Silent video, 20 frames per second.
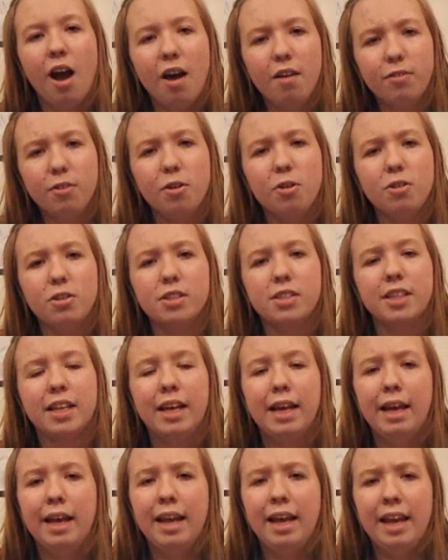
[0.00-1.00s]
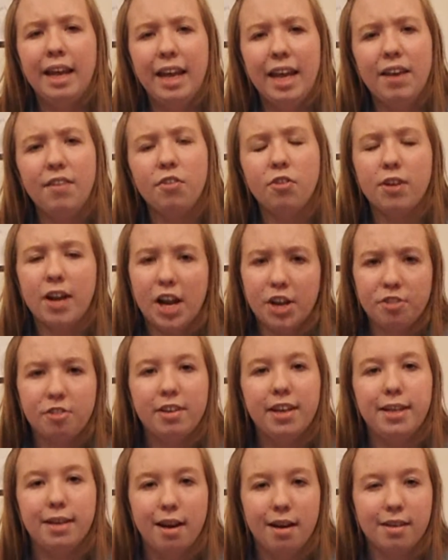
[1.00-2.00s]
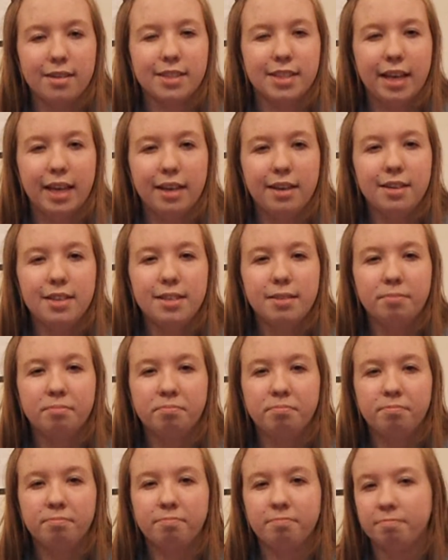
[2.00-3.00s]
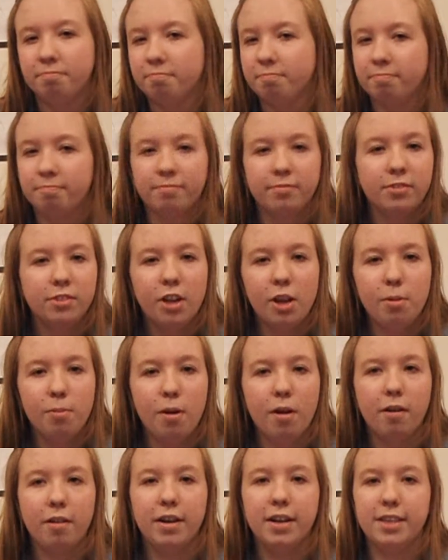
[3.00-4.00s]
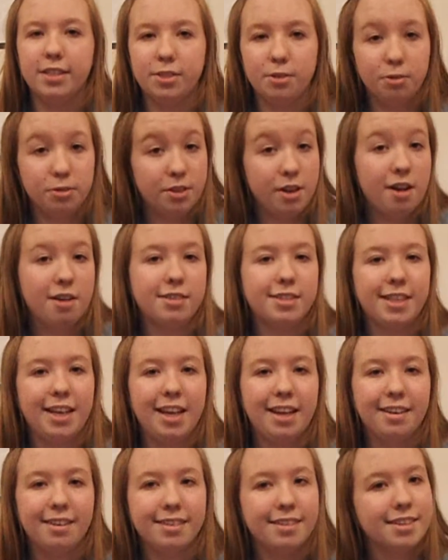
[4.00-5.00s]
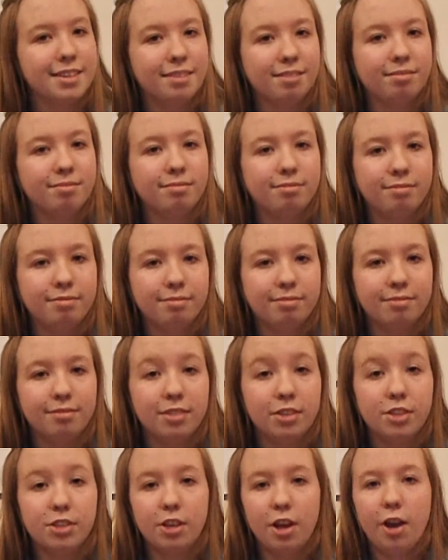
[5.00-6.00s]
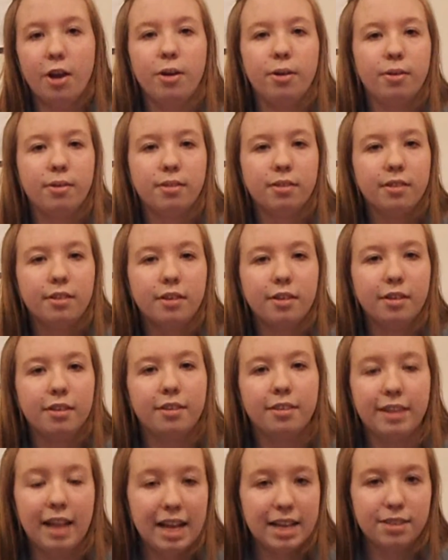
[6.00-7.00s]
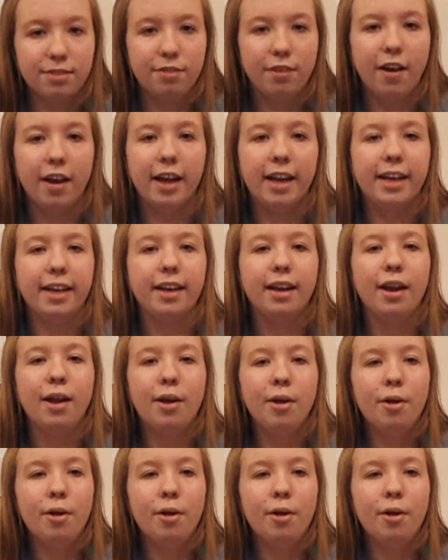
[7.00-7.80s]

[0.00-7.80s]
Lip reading: Of course, if you're naturally dark-skinned, no worries, you're dark-skinned. So, that's fine.